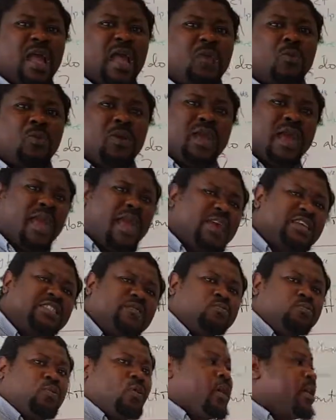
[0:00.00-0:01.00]
and we
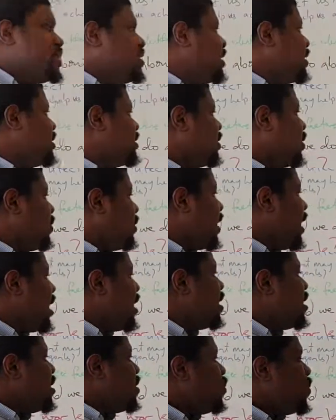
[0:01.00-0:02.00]
exploit it.
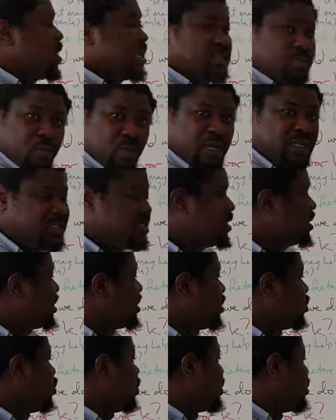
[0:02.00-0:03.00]
Okay, we exploit the
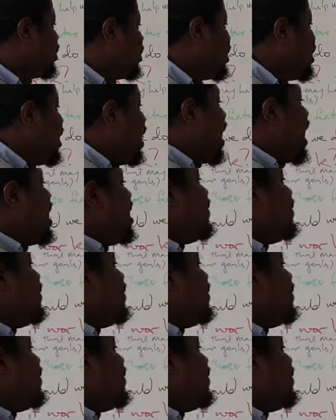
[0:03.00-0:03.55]
situation. And